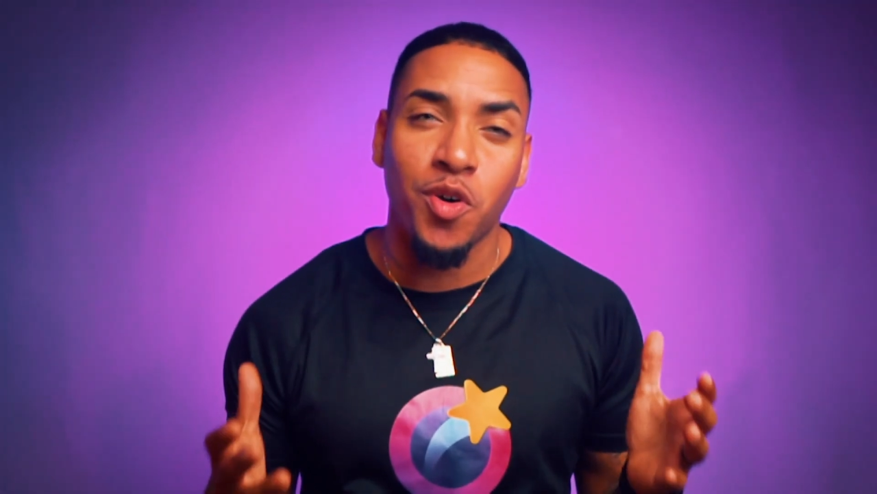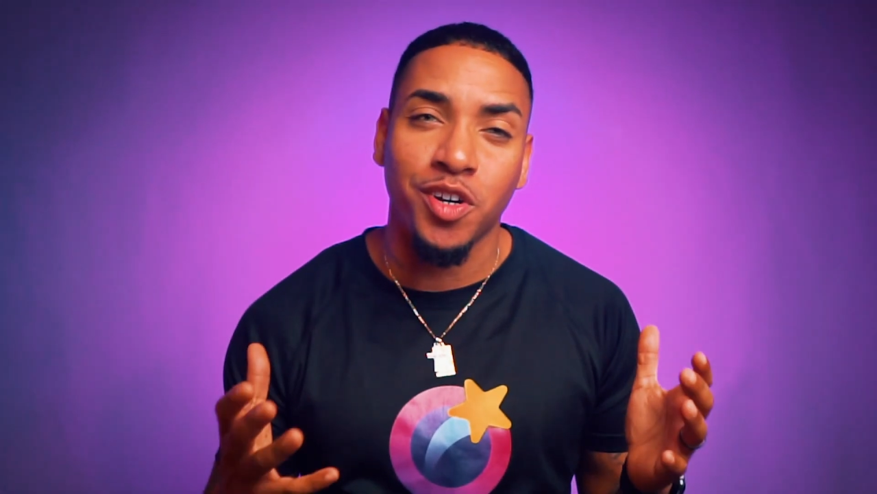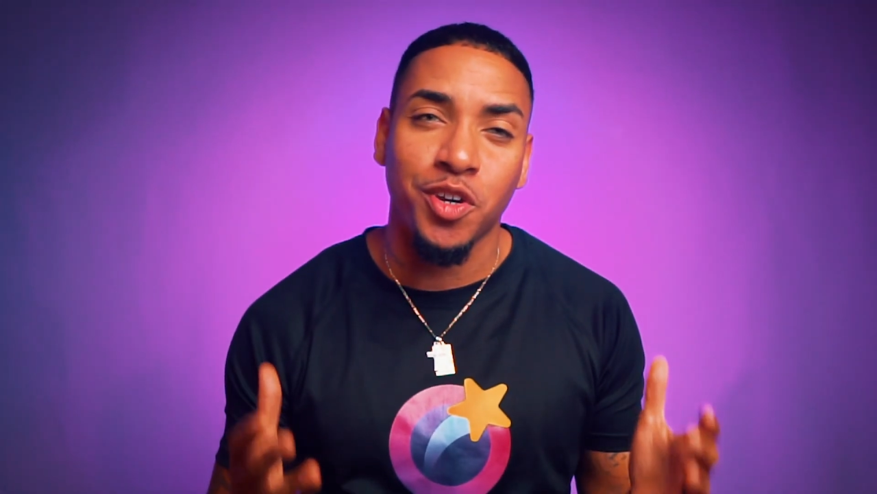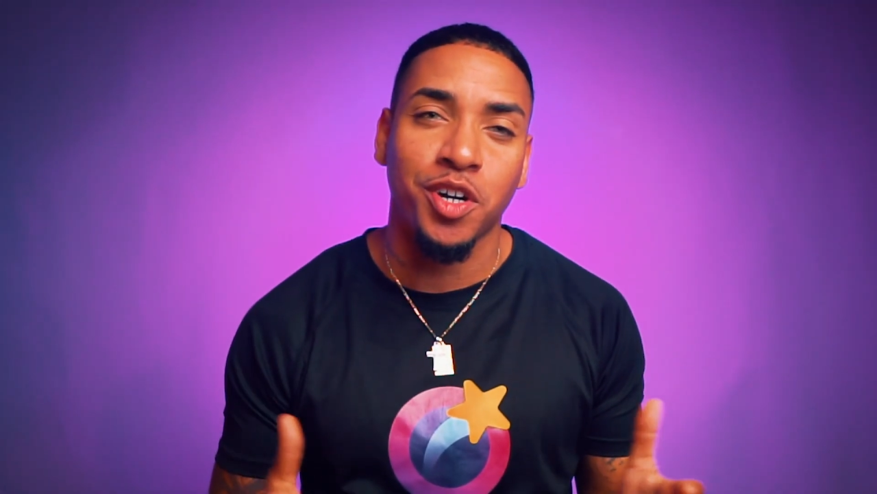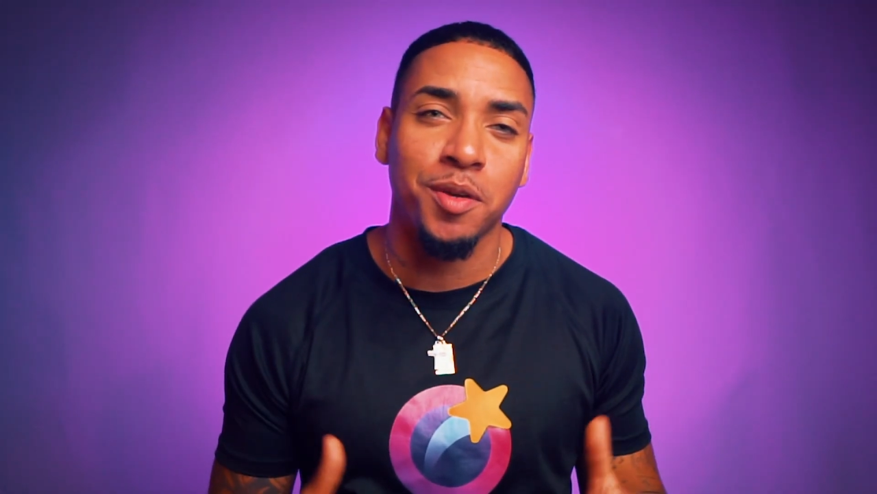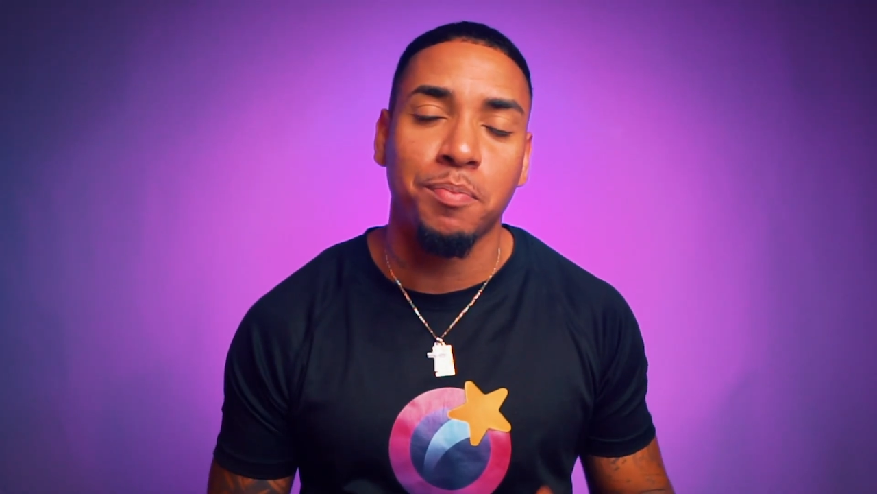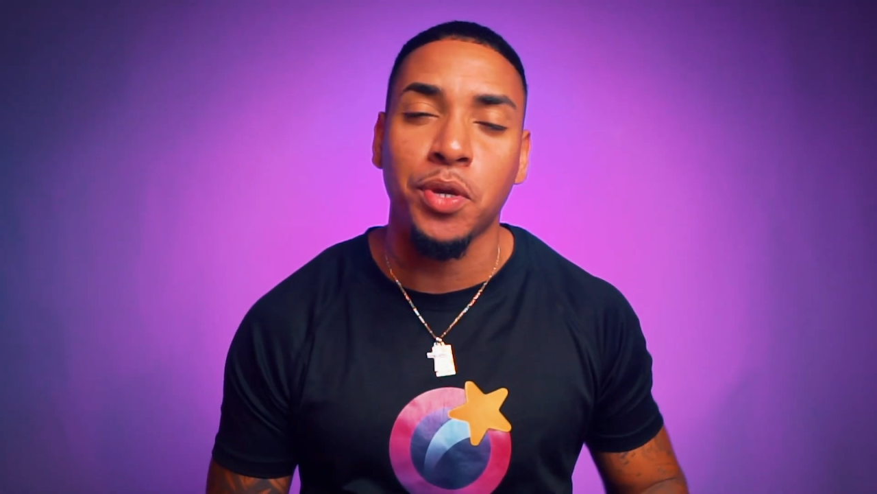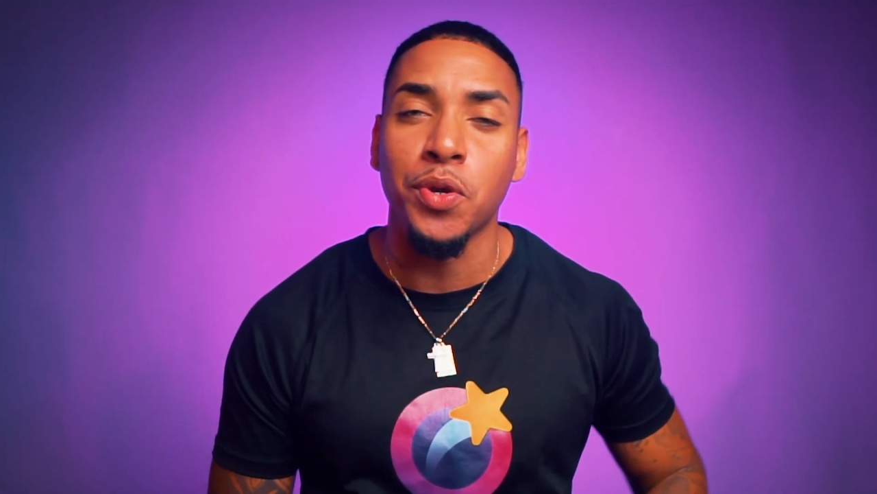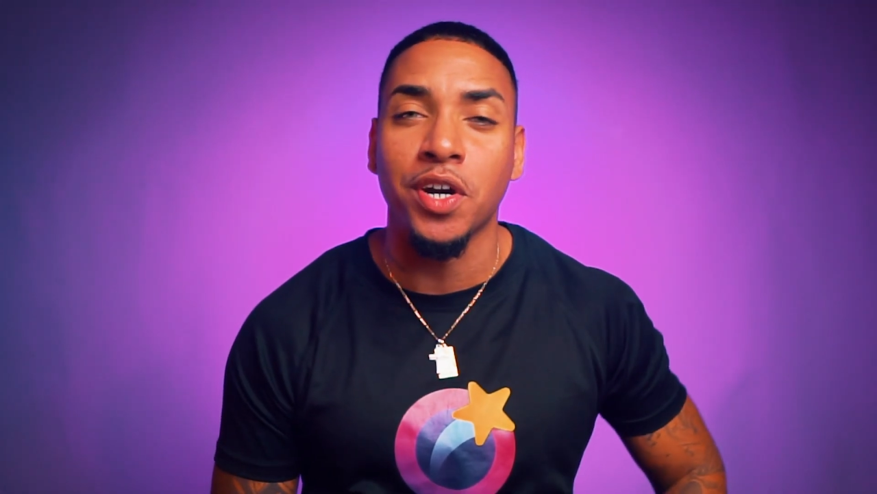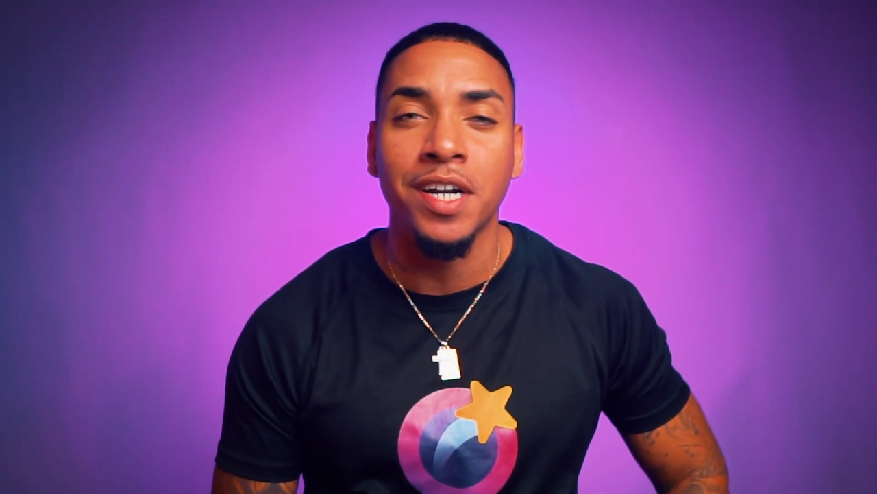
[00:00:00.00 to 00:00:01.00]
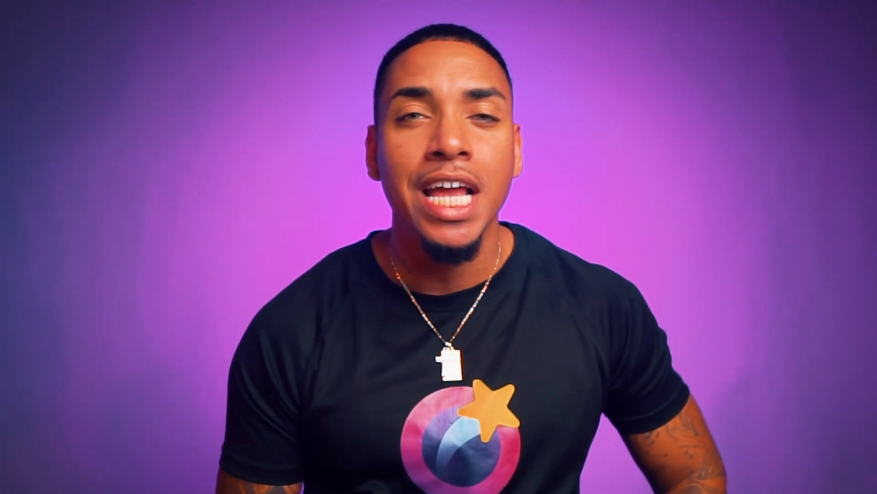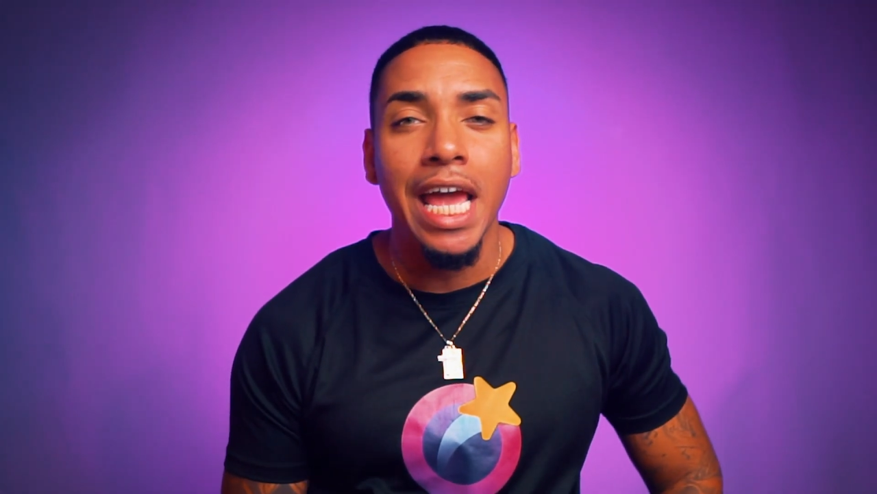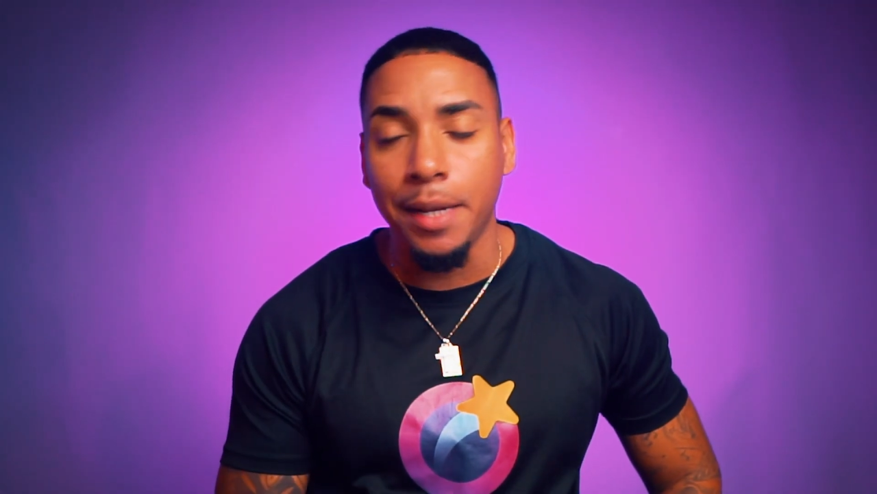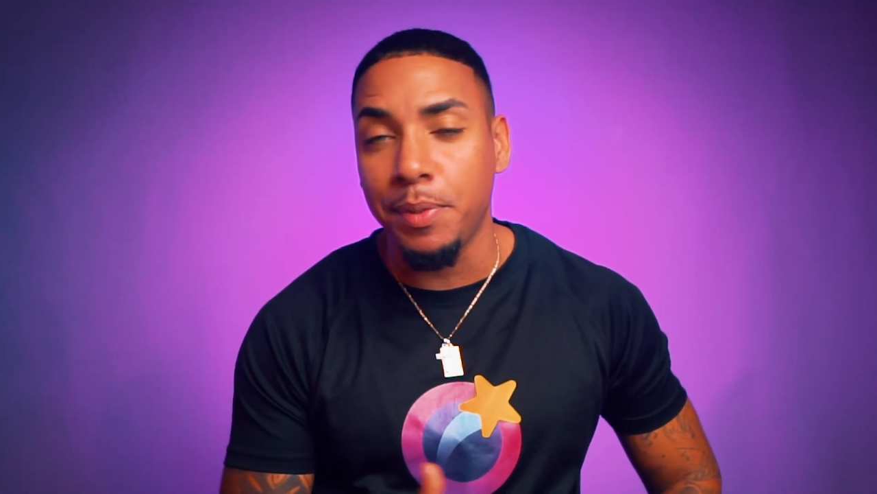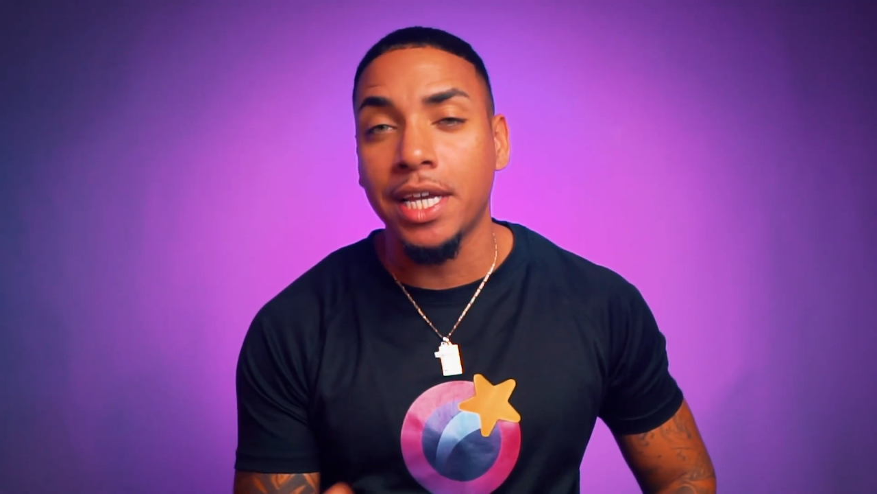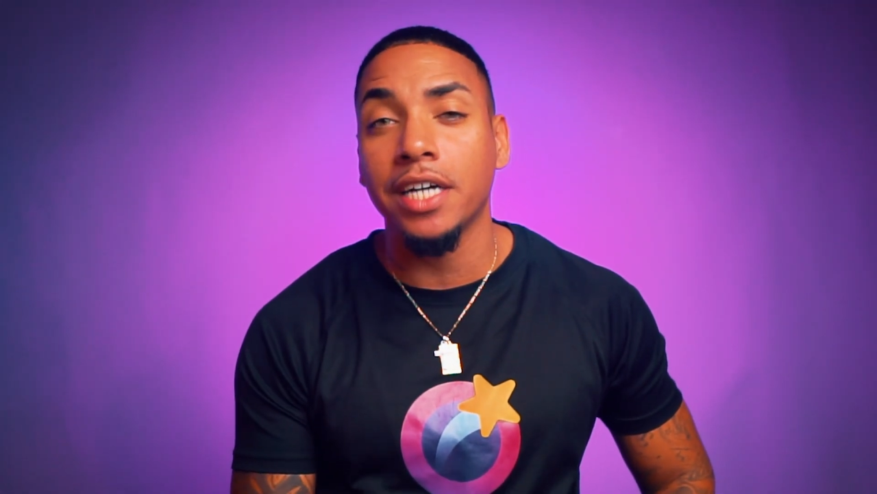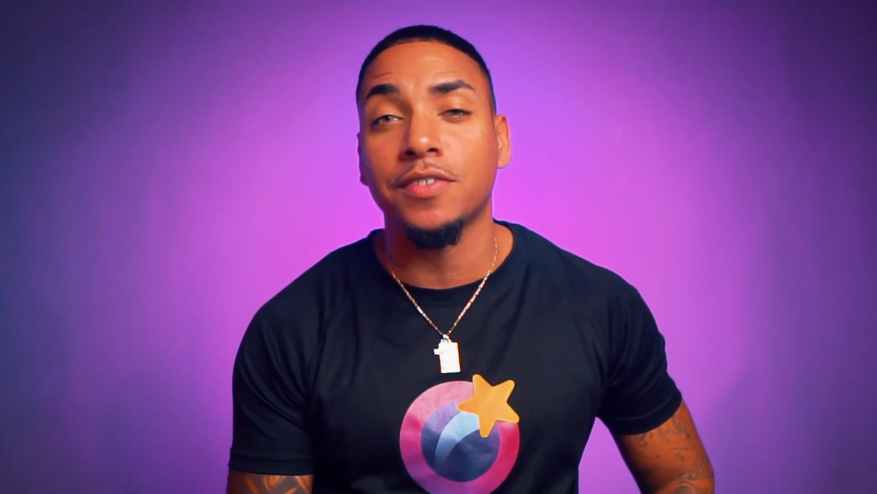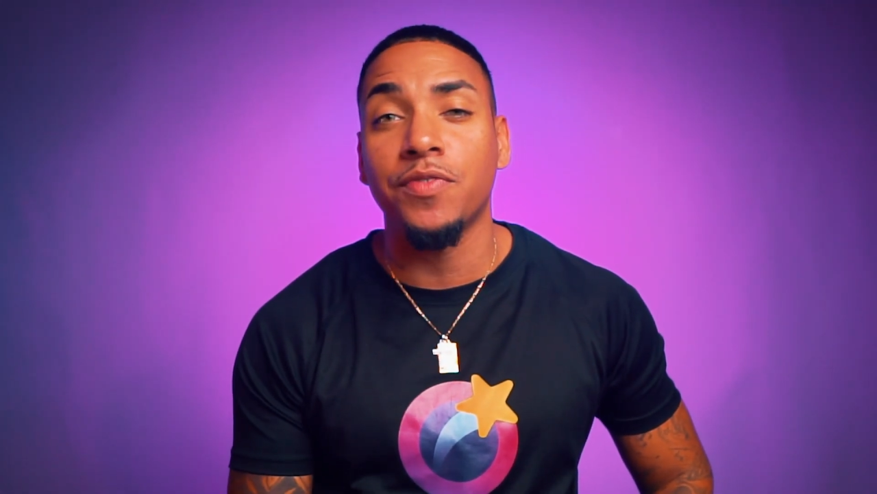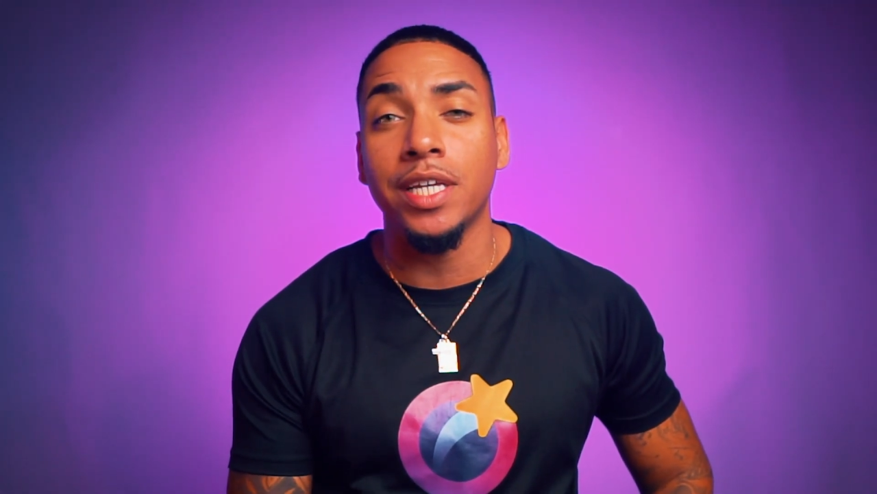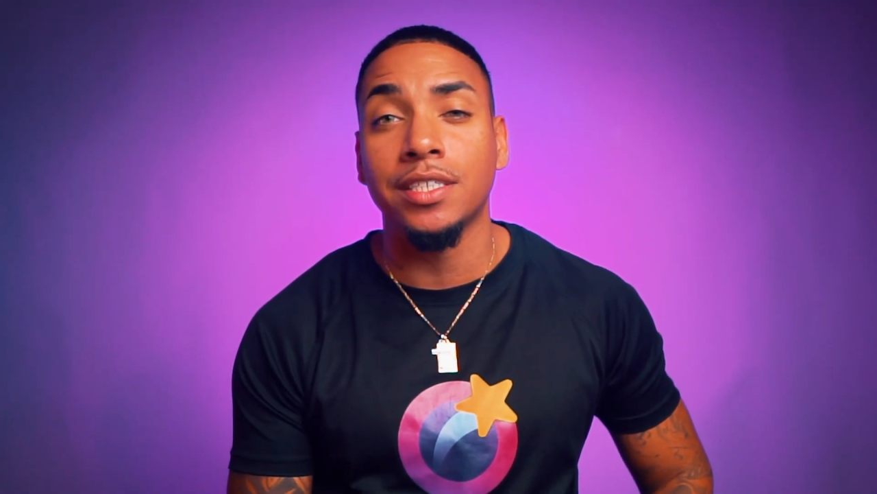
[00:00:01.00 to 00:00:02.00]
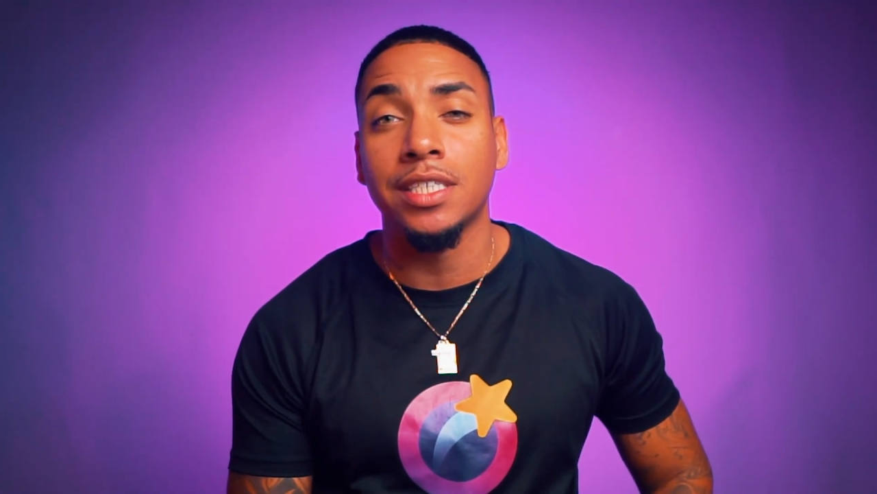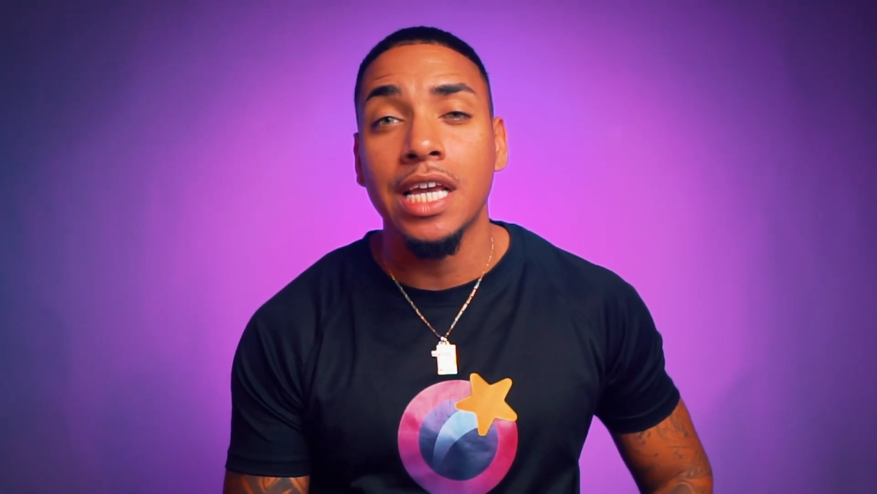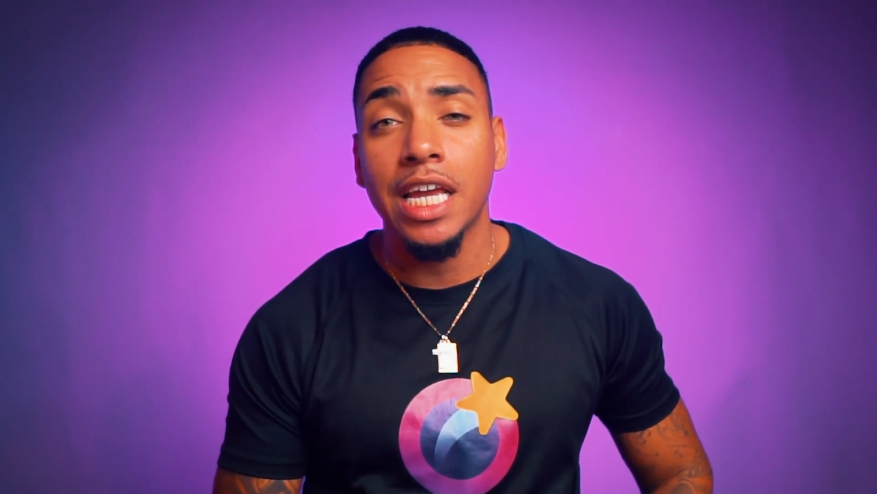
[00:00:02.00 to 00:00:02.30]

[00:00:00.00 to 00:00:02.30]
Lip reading: on your computer. And because of this,